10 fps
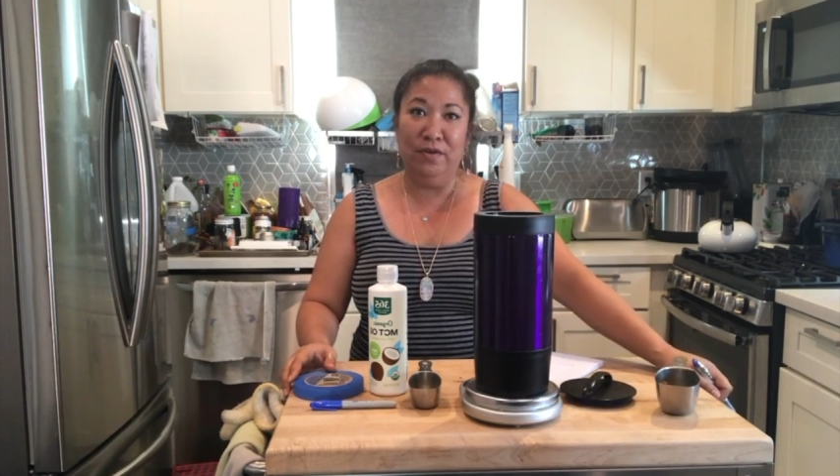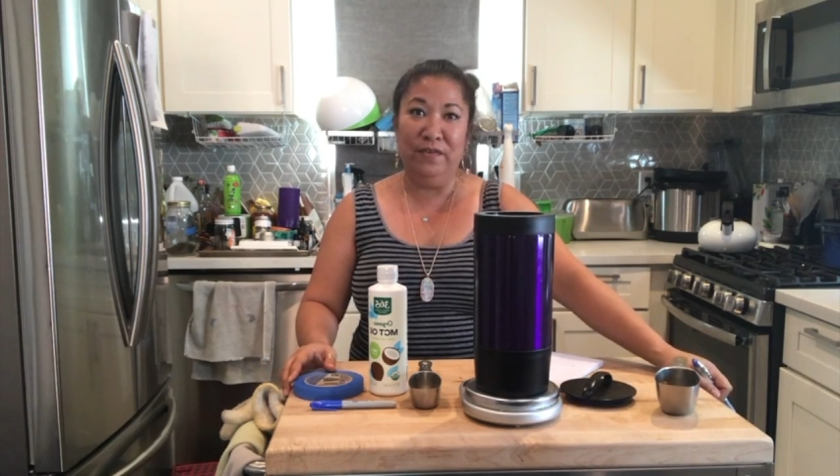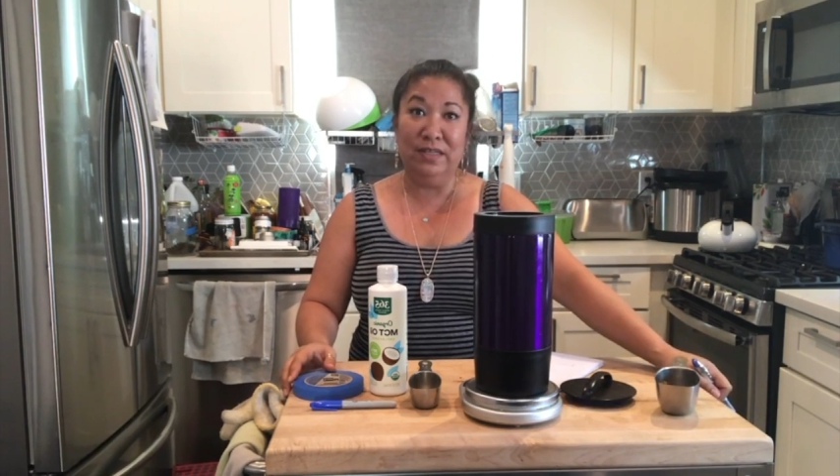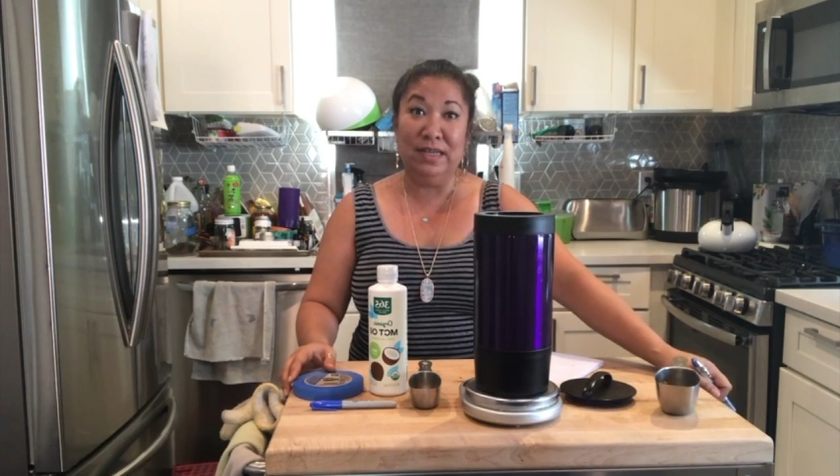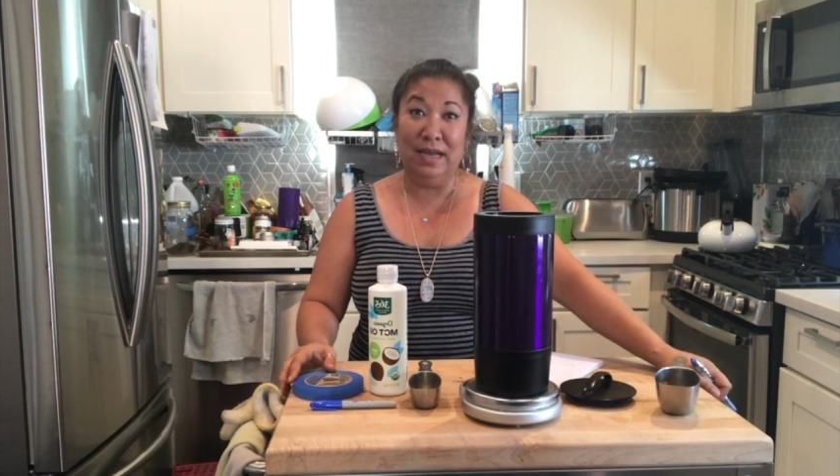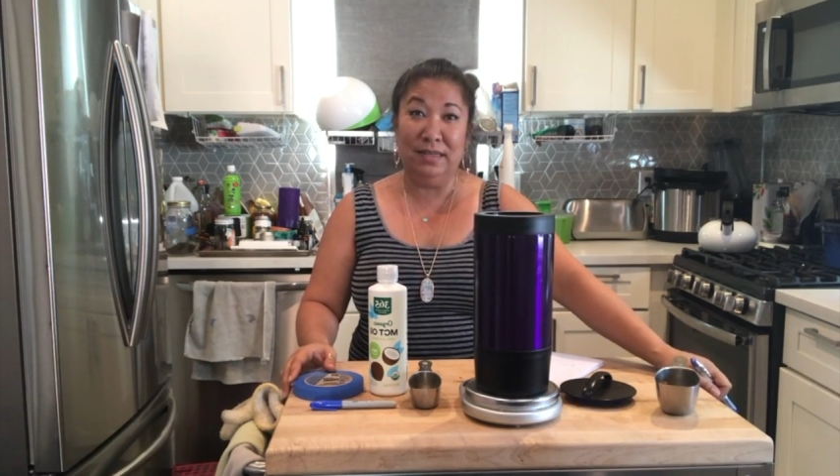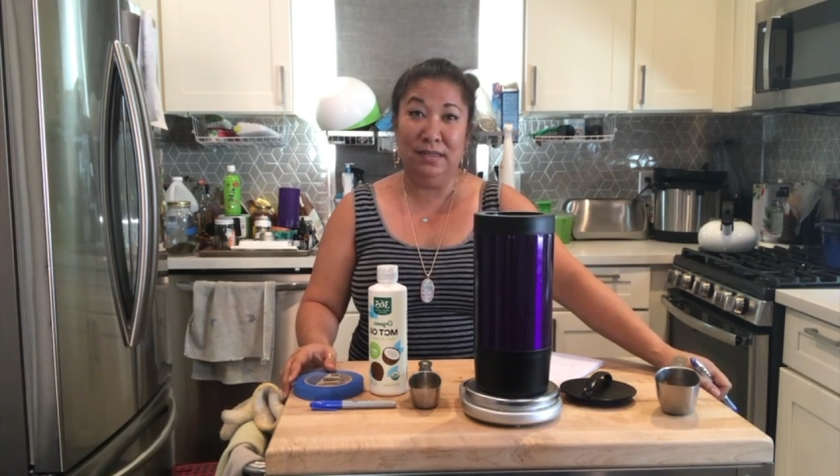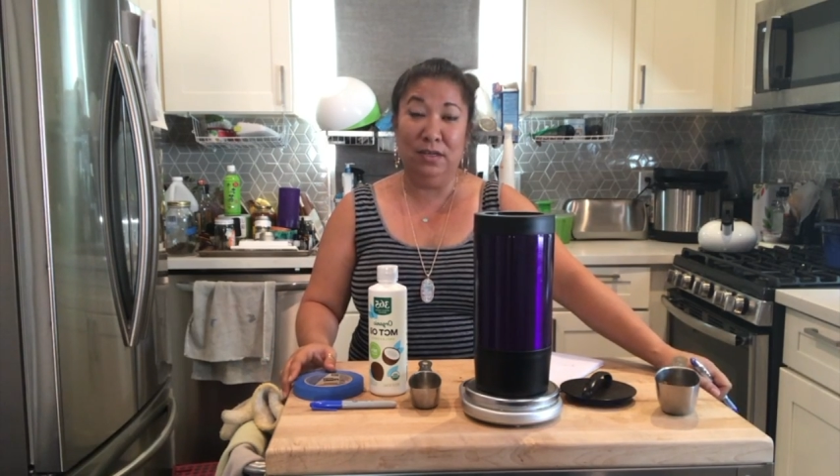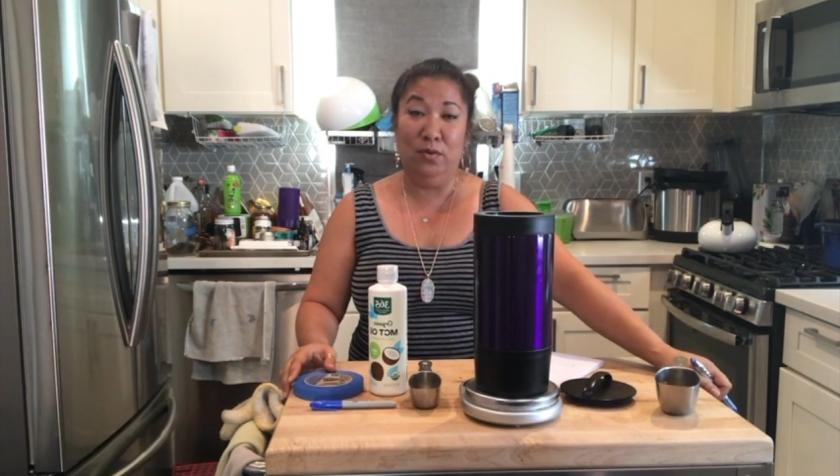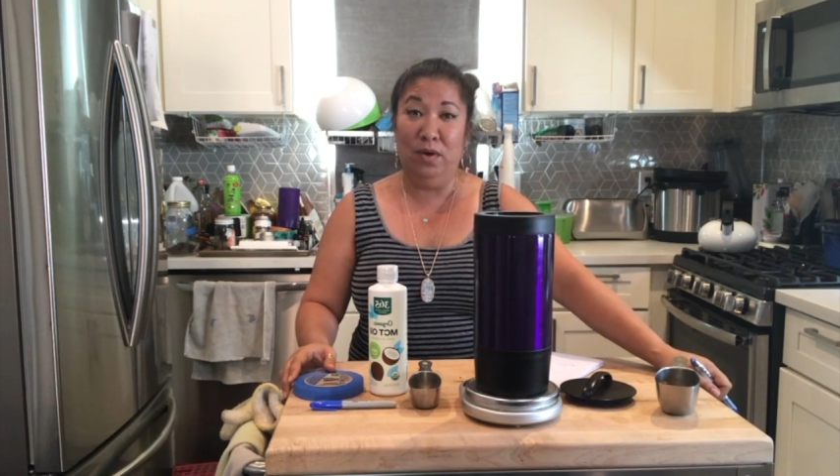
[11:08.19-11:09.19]
if it's
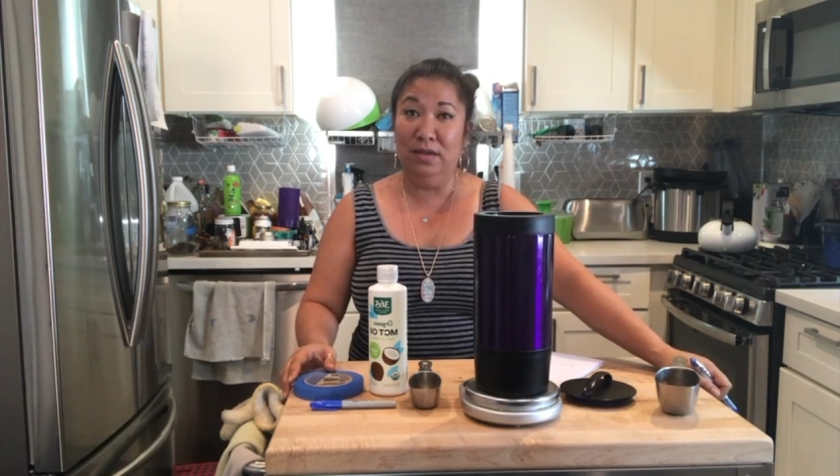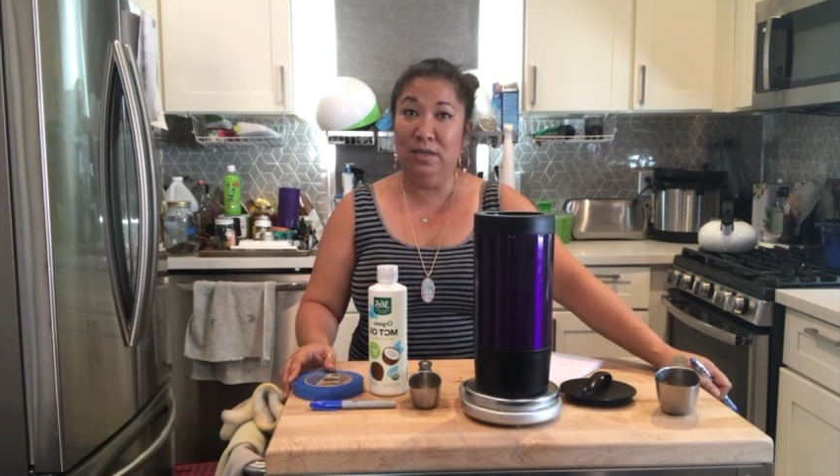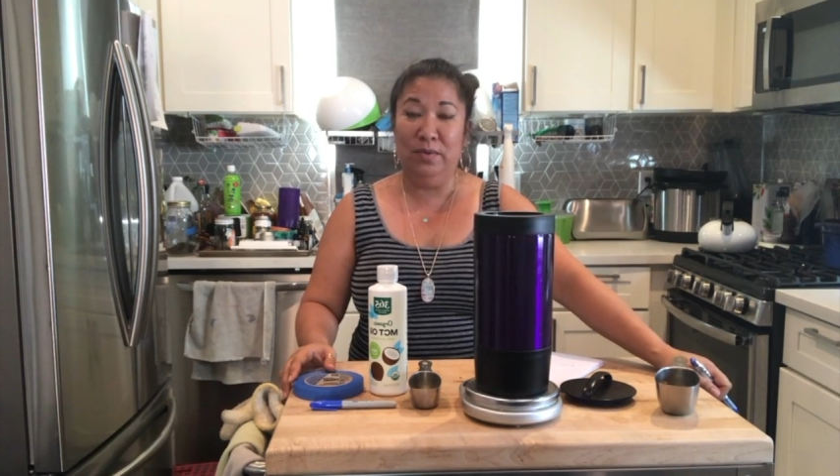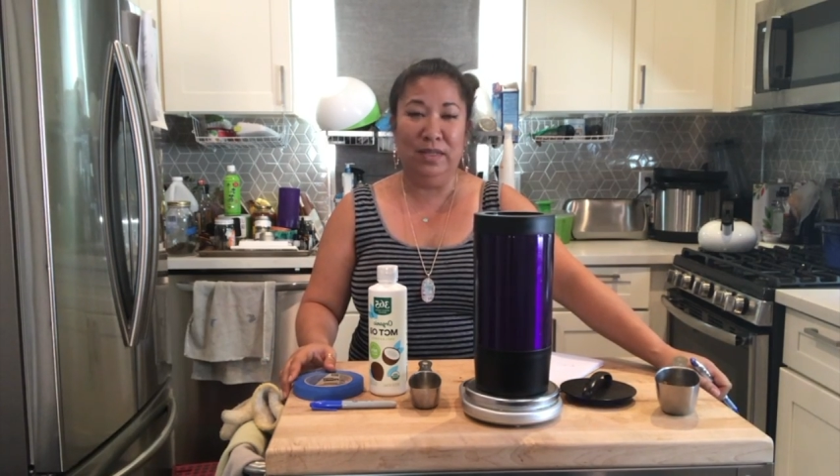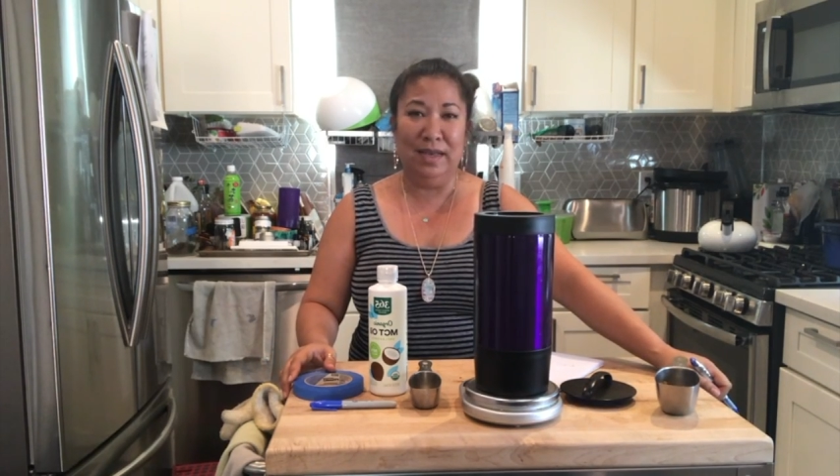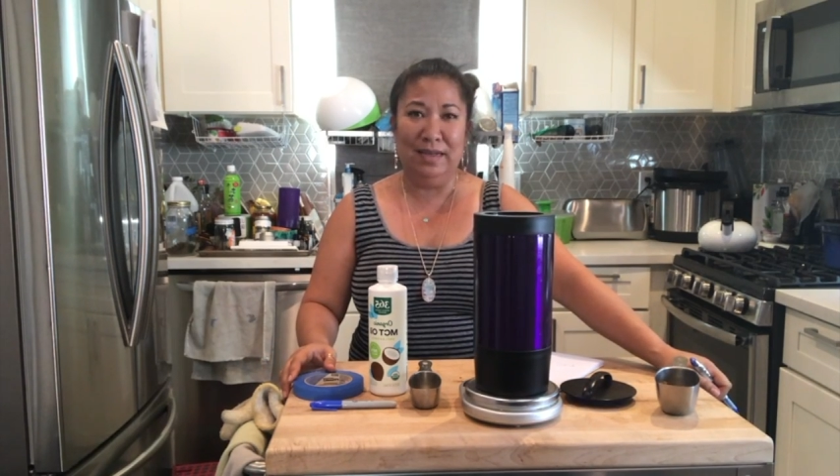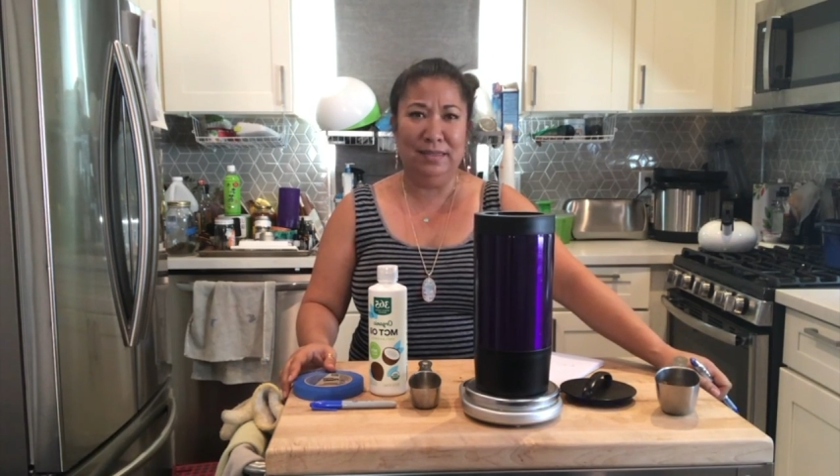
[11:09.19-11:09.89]
excellent quality with